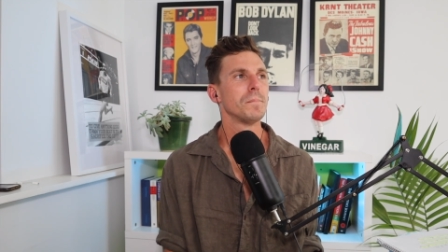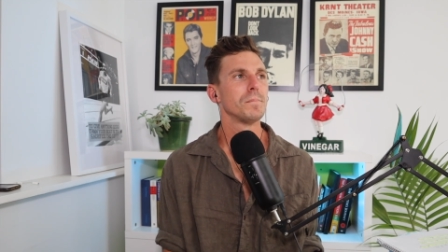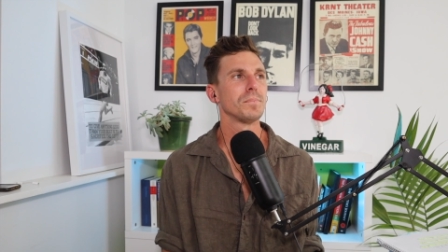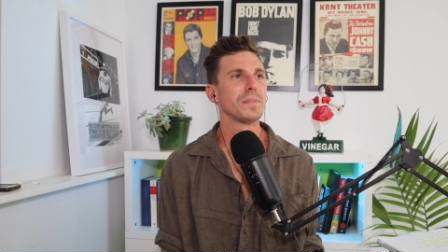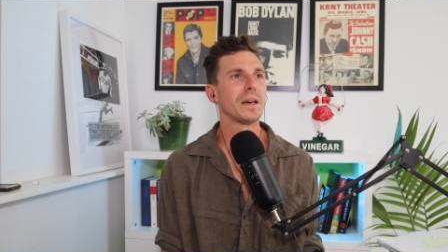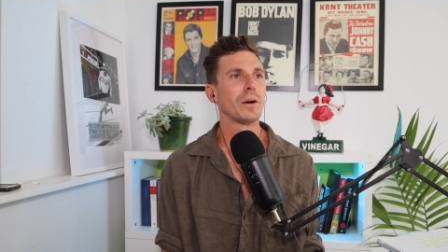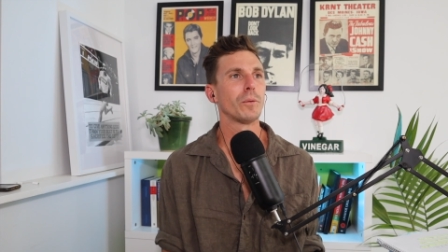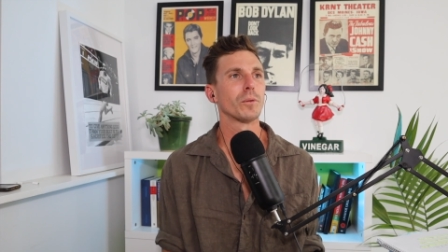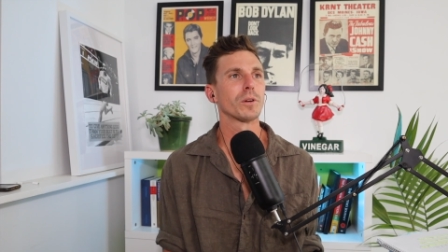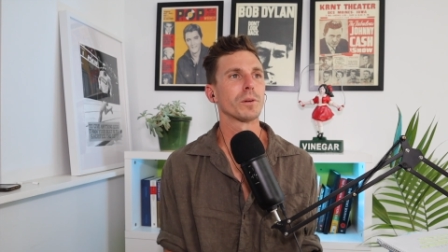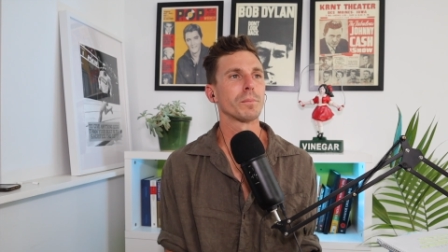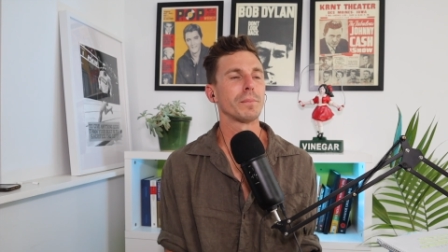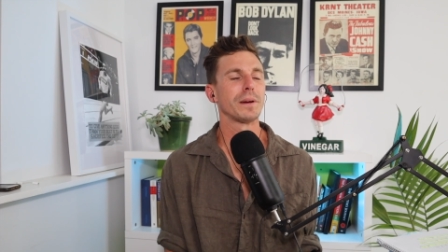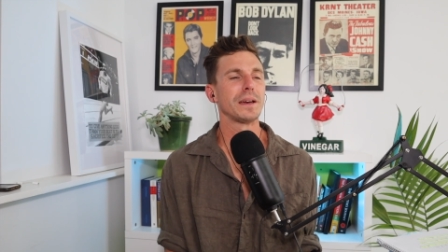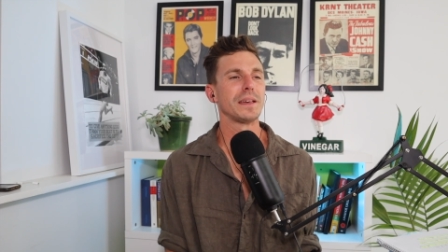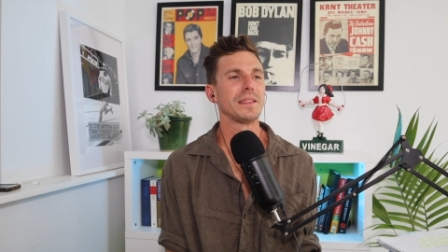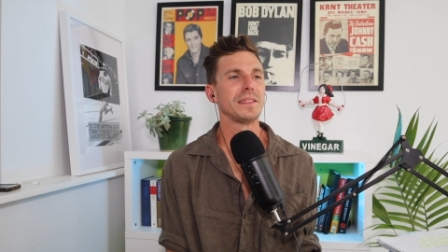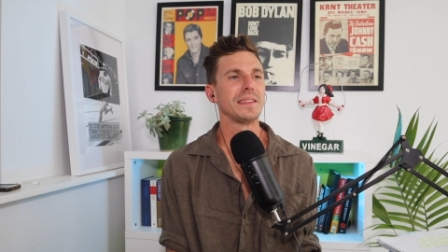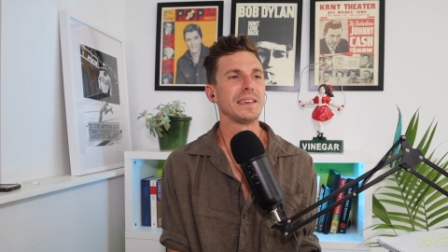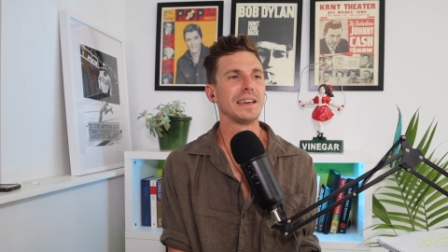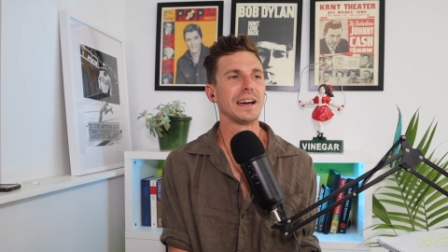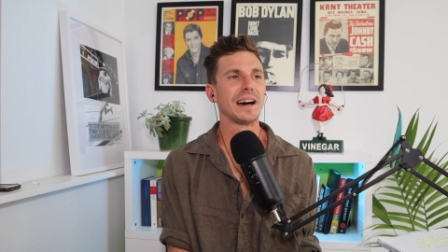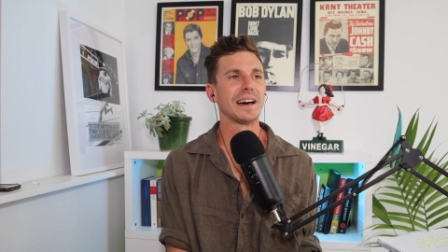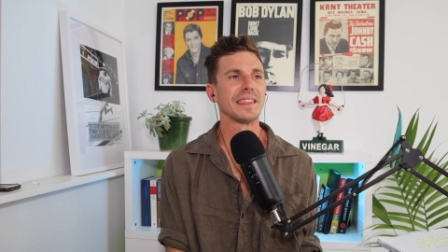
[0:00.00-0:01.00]
That would have been
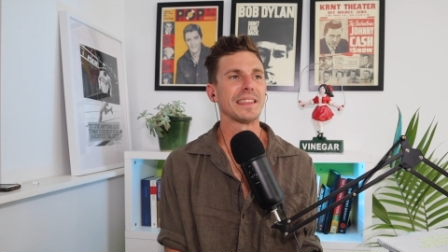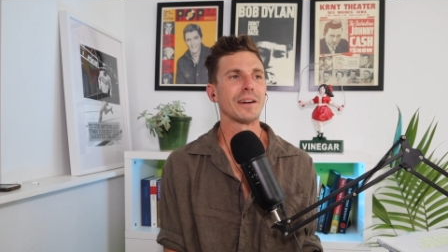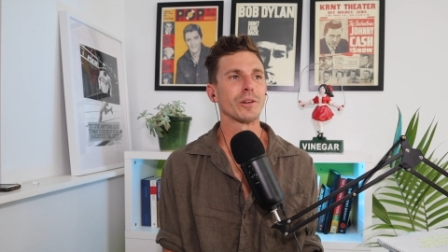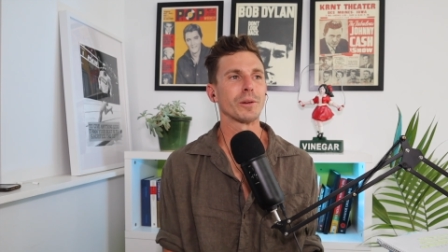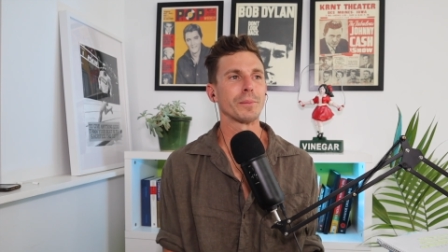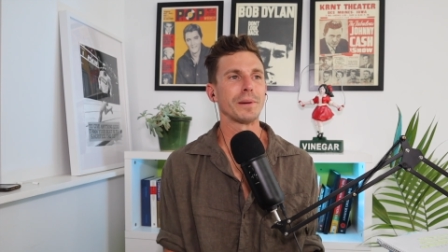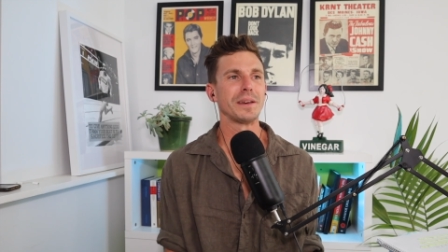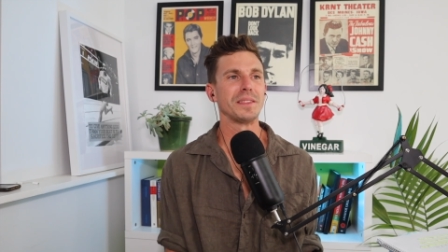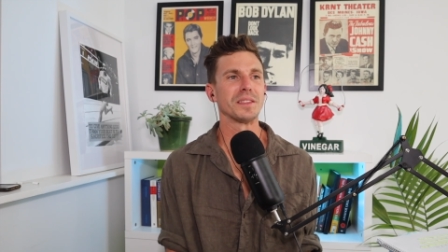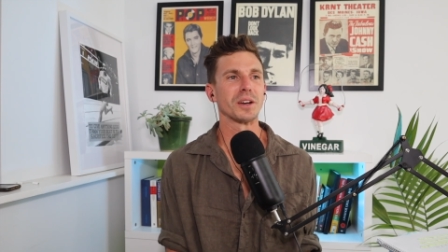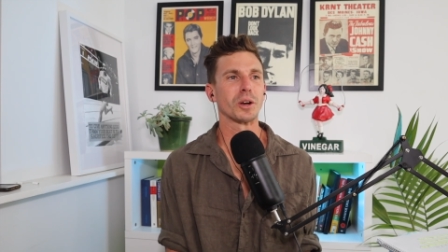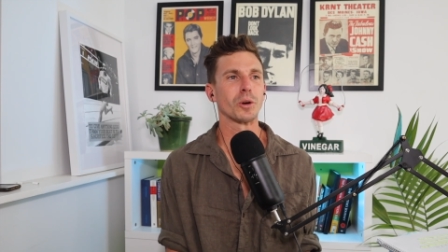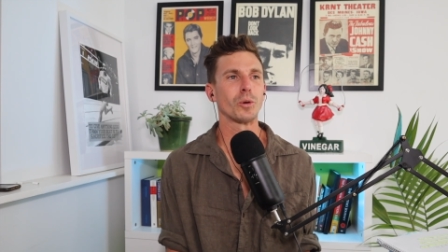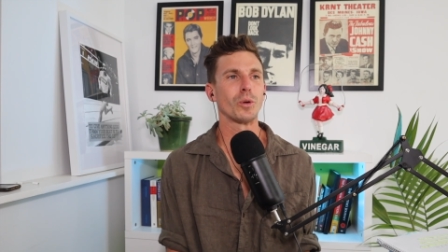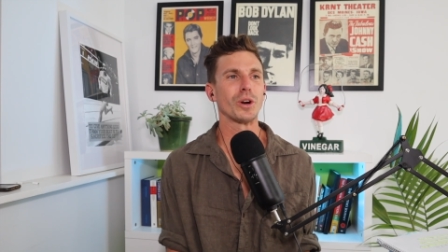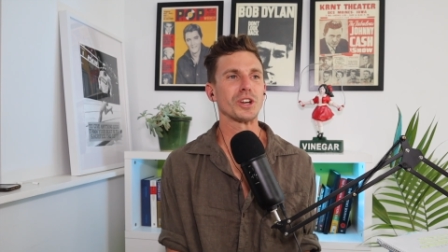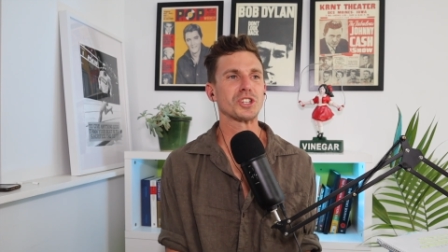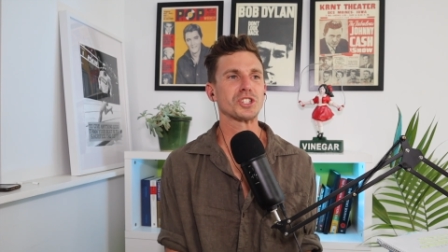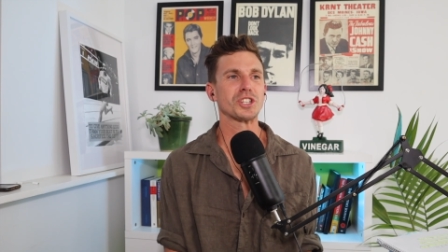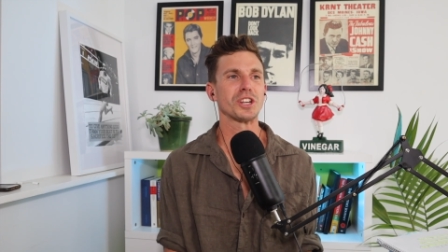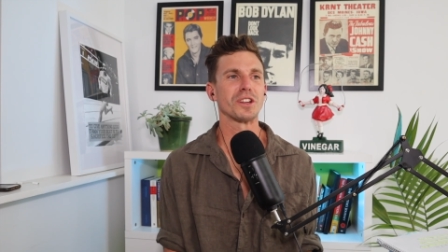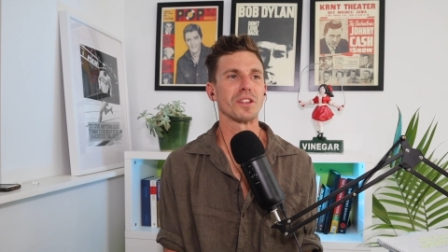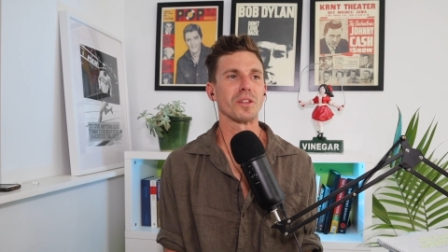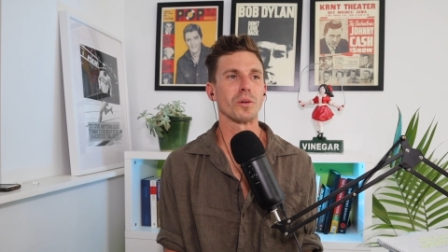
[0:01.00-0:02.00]
the uh, that would have been the
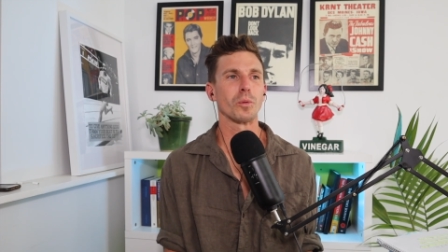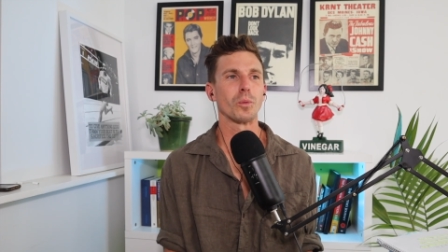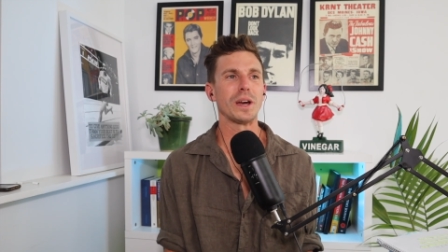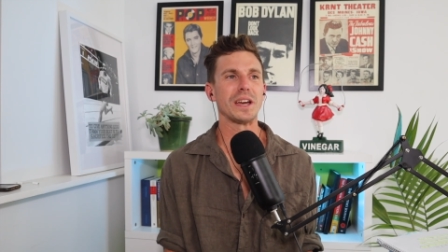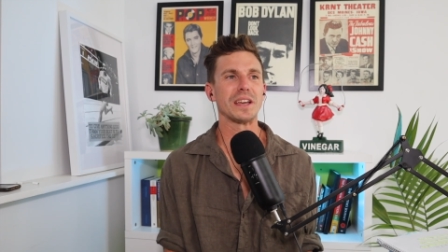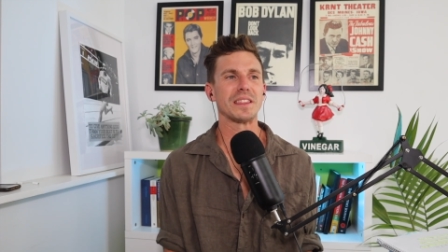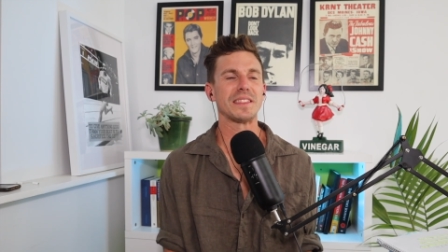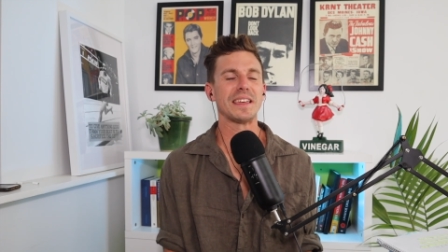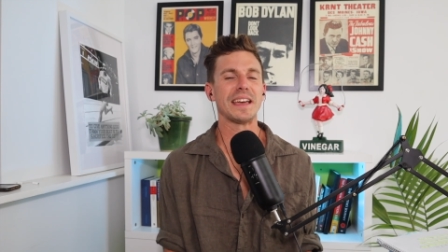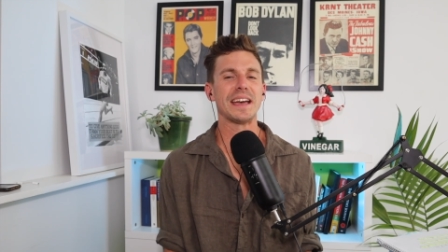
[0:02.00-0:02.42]
question of the week.